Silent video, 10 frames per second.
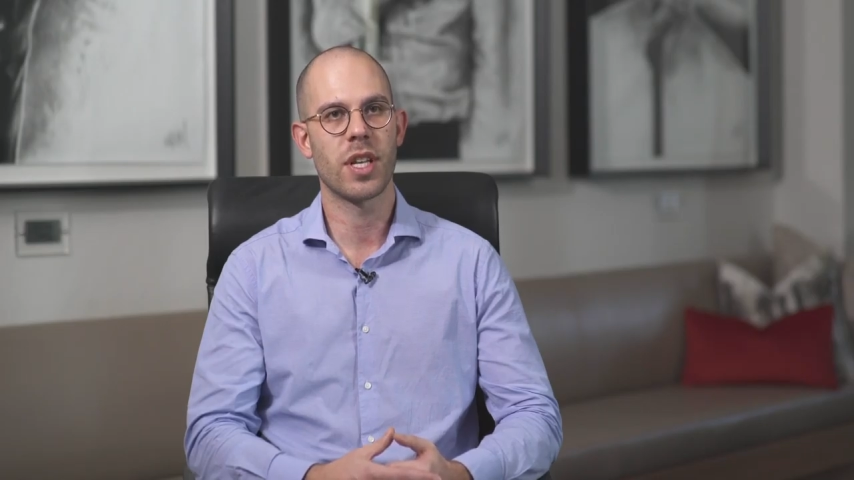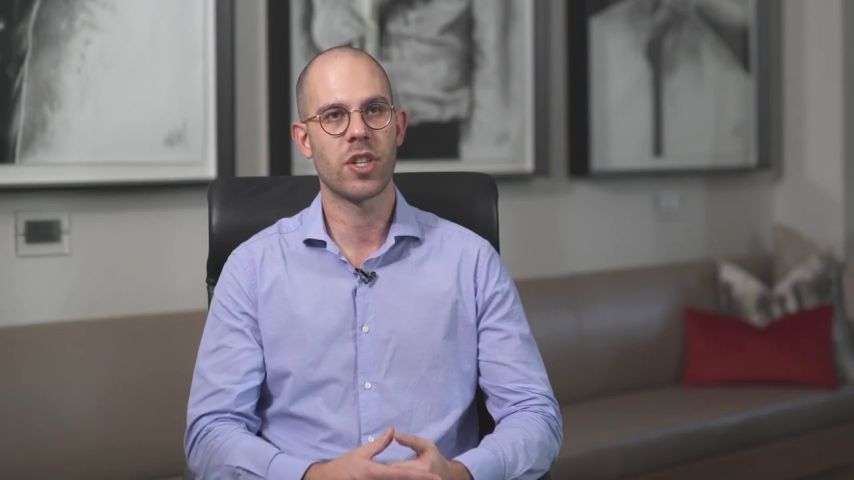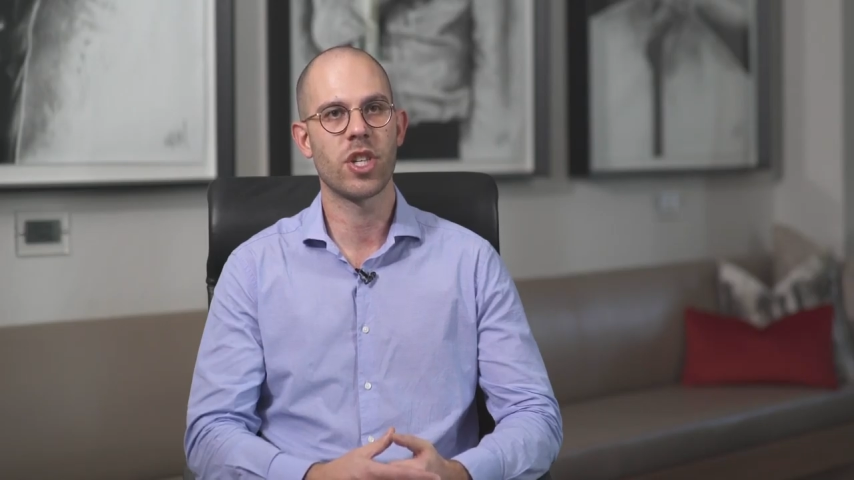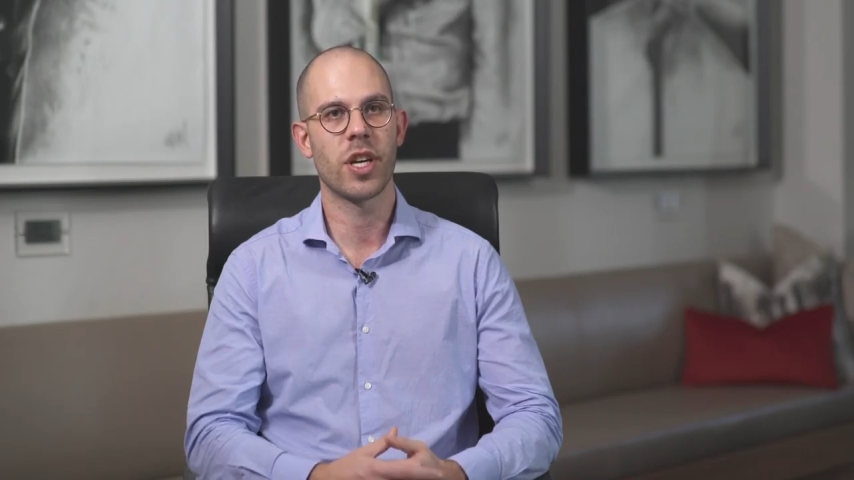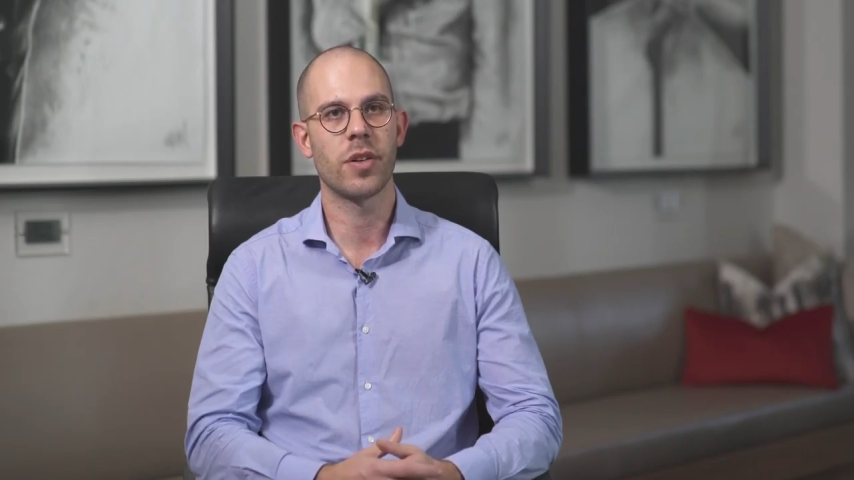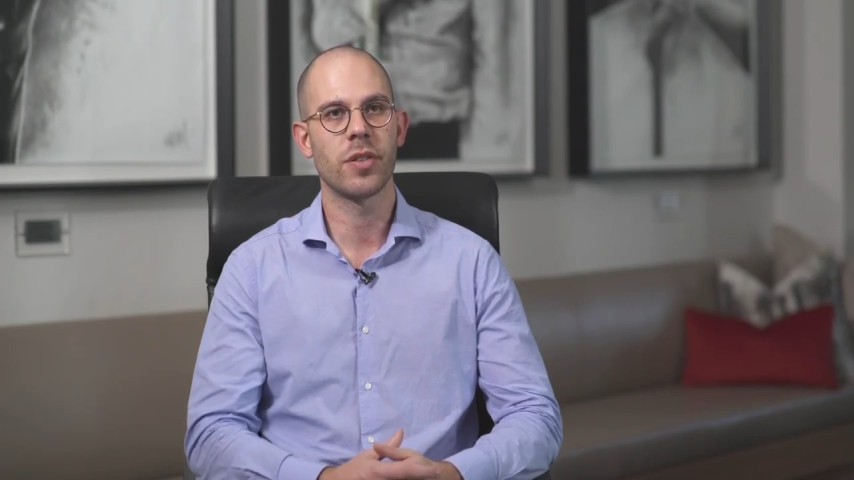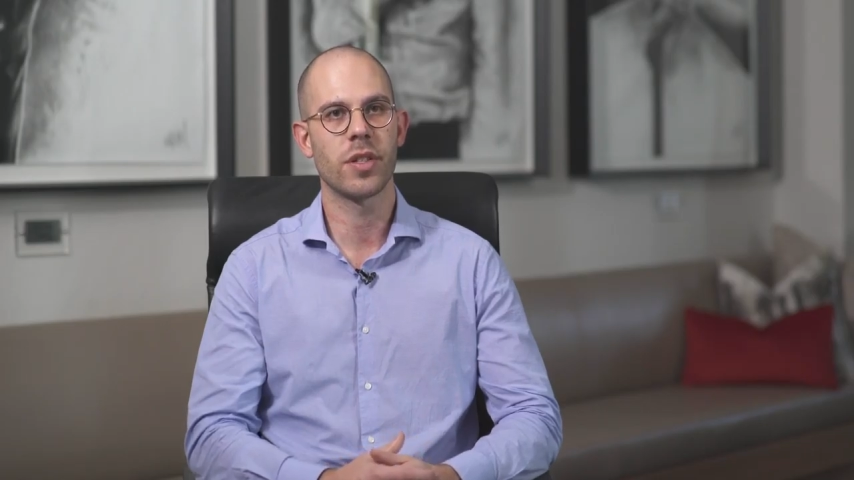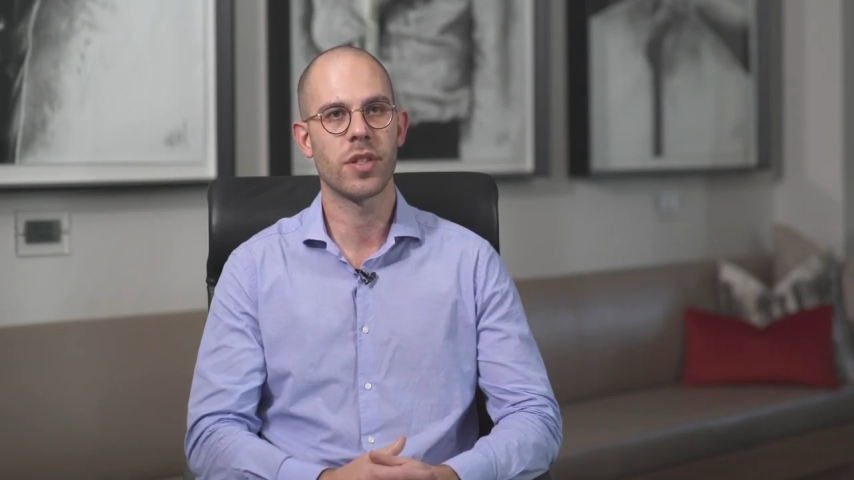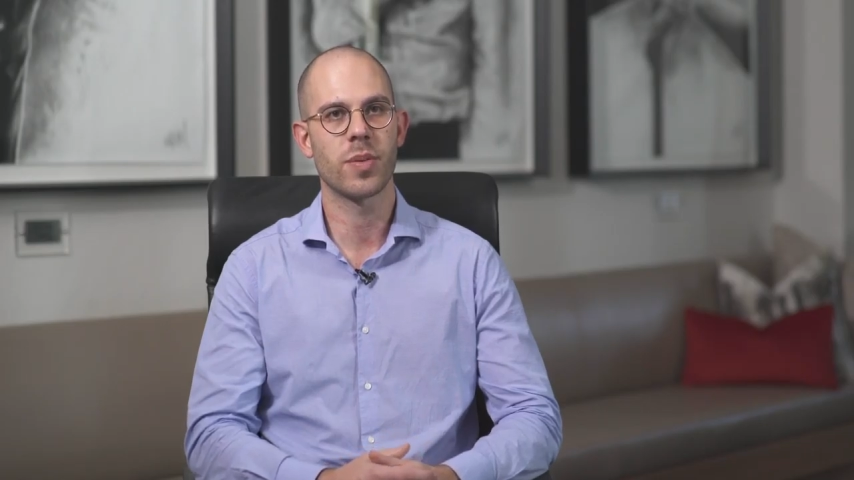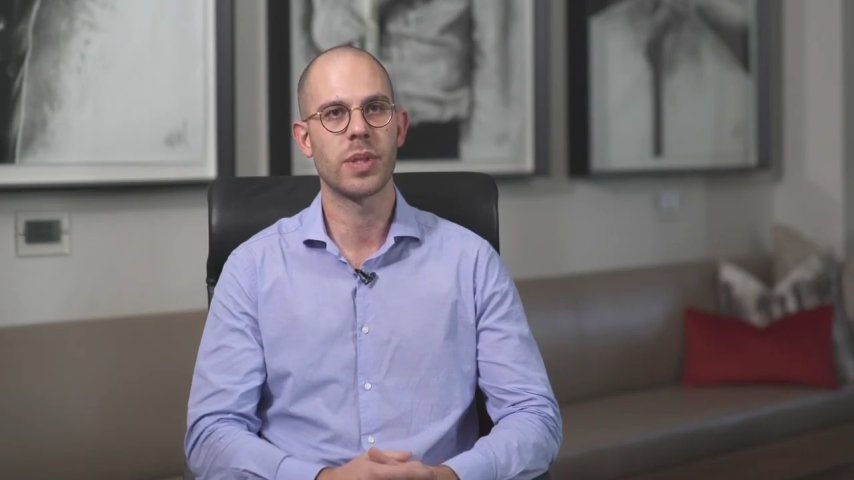that
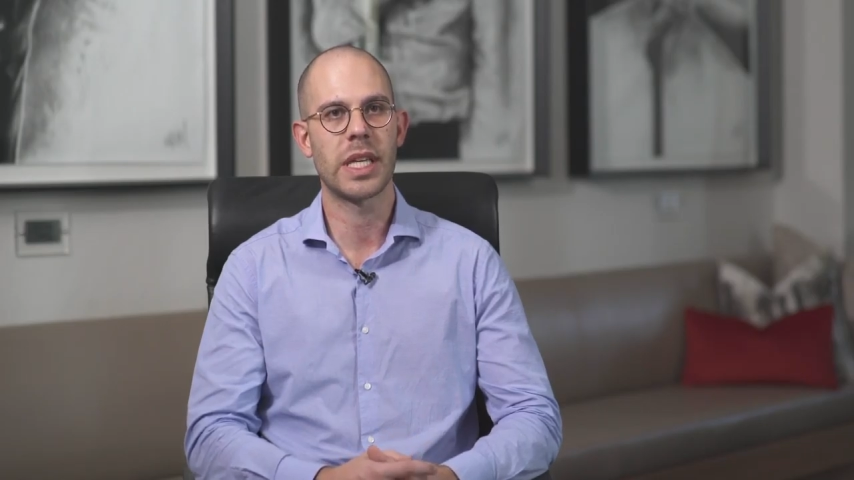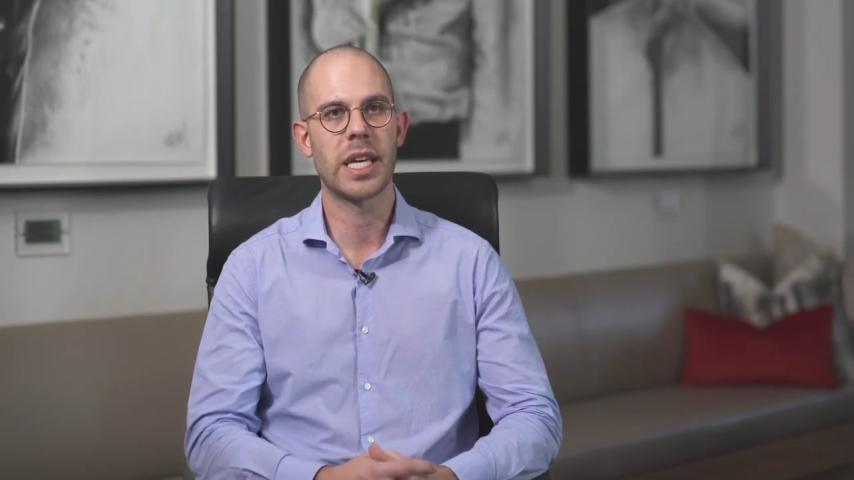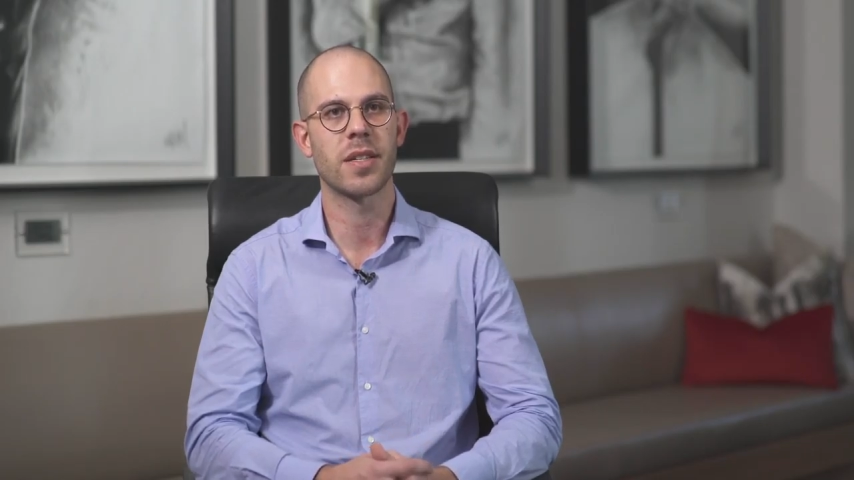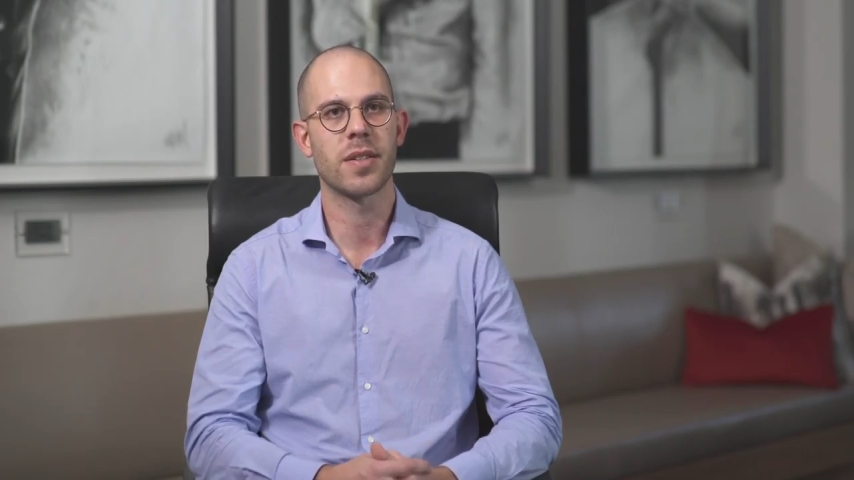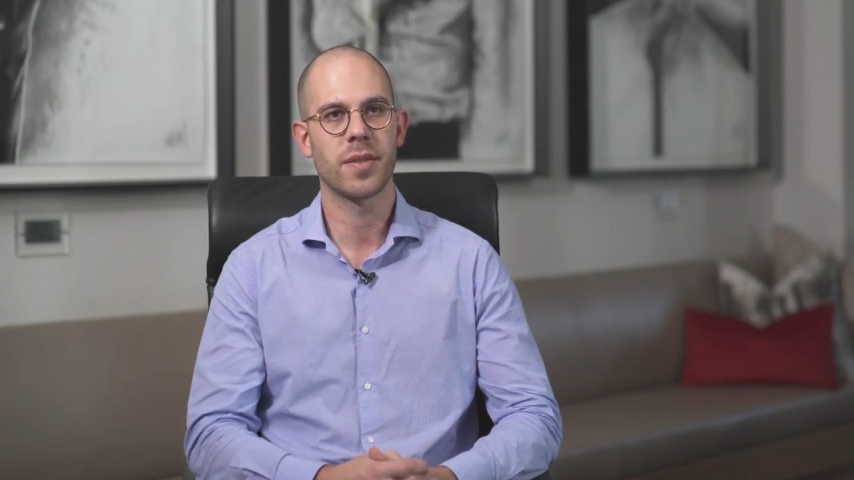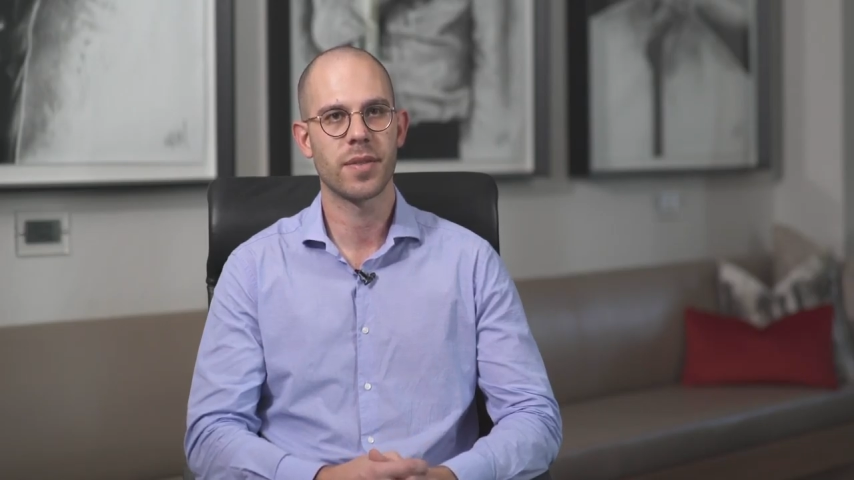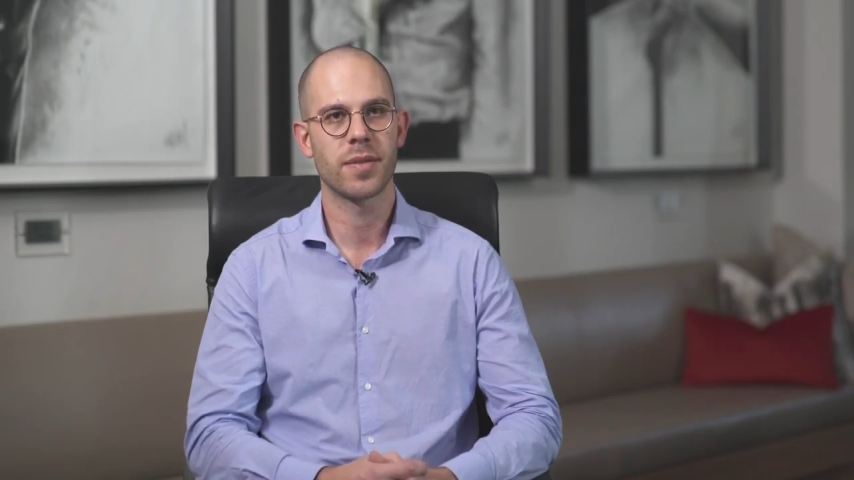shareholders will get.